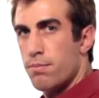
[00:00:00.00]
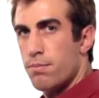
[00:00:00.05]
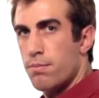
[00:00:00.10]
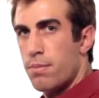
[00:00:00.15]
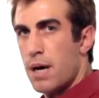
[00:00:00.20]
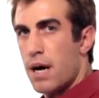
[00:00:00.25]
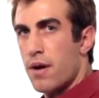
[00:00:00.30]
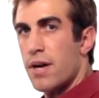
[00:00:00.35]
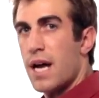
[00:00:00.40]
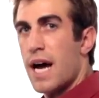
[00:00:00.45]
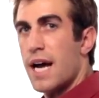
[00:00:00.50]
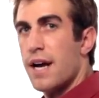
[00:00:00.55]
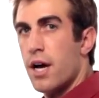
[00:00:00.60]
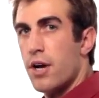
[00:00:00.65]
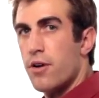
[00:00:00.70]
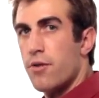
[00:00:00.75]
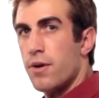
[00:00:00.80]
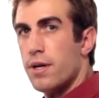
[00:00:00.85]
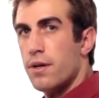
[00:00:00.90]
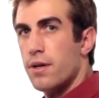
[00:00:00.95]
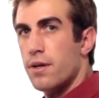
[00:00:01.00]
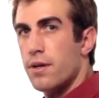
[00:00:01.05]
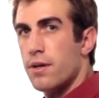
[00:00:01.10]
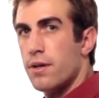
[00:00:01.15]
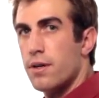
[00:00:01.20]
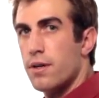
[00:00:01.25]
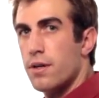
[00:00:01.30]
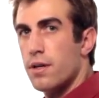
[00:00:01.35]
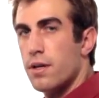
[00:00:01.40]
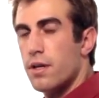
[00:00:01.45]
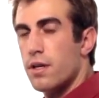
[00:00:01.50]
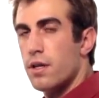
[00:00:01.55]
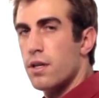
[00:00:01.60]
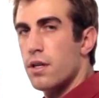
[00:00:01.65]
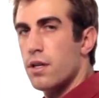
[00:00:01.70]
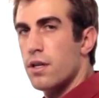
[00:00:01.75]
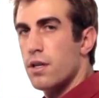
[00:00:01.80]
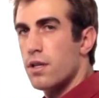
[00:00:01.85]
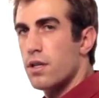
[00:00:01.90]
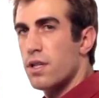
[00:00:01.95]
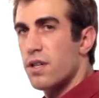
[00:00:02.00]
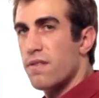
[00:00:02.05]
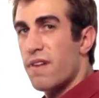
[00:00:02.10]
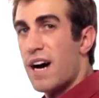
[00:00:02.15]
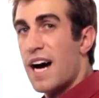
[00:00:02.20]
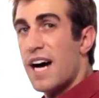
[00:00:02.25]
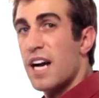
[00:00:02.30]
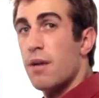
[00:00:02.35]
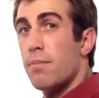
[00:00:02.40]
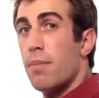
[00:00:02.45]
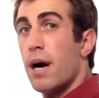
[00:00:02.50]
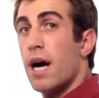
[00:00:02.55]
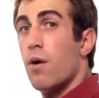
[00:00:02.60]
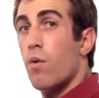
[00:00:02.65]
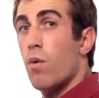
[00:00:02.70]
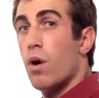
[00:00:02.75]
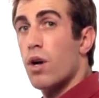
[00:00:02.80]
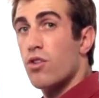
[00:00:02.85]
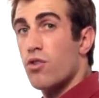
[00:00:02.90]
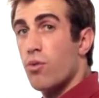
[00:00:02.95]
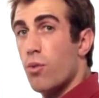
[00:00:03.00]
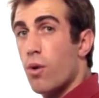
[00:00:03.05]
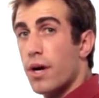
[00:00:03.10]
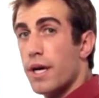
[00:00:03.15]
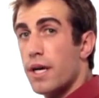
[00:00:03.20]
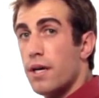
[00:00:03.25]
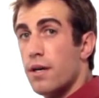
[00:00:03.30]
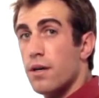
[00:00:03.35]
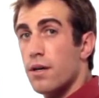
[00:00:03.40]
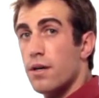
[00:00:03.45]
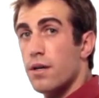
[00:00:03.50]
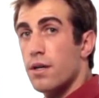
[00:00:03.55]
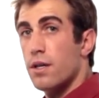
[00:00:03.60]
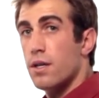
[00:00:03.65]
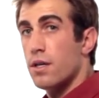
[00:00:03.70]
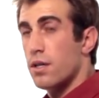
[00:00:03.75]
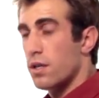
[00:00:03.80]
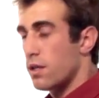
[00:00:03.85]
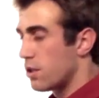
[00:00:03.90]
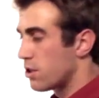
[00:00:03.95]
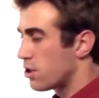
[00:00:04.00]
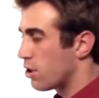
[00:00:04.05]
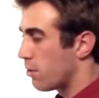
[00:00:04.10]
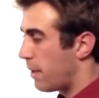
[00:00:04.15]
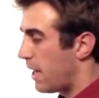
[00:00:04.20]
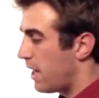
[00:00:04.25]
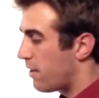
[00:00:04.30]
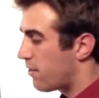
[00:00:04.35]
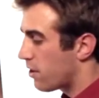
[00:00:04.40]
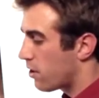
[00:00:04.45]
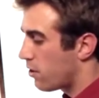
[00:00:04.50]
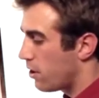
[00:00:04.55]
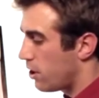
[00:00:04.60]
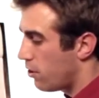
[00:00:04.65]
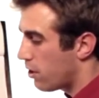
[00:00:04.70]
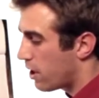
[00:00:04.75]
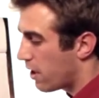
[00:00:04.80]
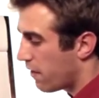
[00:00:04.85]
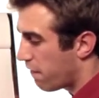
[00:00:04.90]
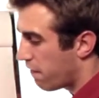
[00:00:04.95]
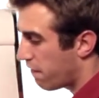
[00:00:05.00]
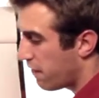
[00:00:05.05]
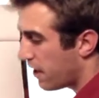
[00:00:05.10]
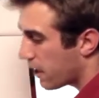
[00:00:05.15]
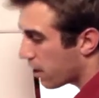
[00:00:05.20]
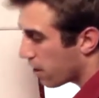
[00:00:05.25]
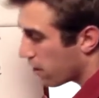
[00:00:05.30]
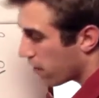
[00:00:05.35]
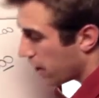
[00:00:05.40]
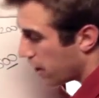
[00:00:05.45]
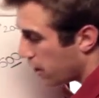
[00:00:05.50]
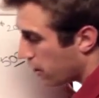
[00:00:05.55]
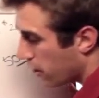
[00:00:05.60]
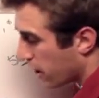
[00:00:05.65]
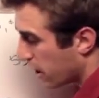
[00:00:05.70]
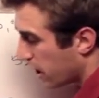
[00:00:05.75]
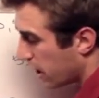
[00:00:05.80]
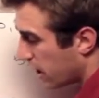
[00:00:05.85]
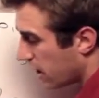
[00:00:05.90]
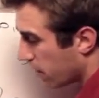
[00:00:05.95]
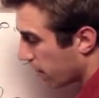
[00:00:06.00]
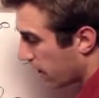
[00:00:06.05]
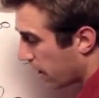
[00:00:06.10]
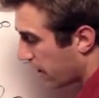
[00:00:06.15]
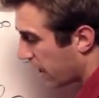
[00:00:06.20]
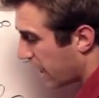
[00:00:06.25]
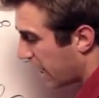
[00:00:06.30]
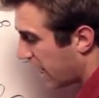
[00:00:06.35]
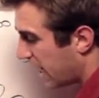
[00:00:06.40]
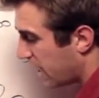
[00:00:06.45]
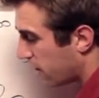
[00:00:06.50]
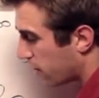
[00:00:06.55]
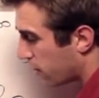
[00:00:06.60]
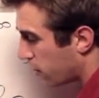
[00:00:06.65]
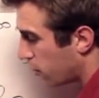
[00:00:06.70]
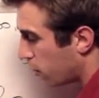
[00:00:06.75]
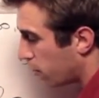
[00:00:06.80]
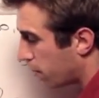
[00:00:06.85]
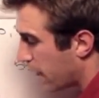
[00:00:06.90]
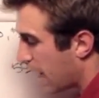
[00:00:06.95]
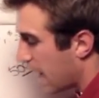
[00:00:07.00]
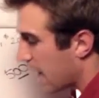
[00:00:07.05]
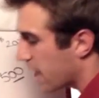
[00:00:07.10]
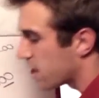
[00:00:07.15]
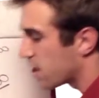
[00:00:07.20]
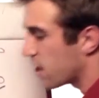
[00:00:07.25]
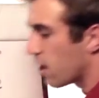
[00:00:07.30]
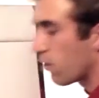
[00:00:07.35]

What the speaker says: about 900, divided by 120. So basically you can figure that you're going to need around 8 2-packs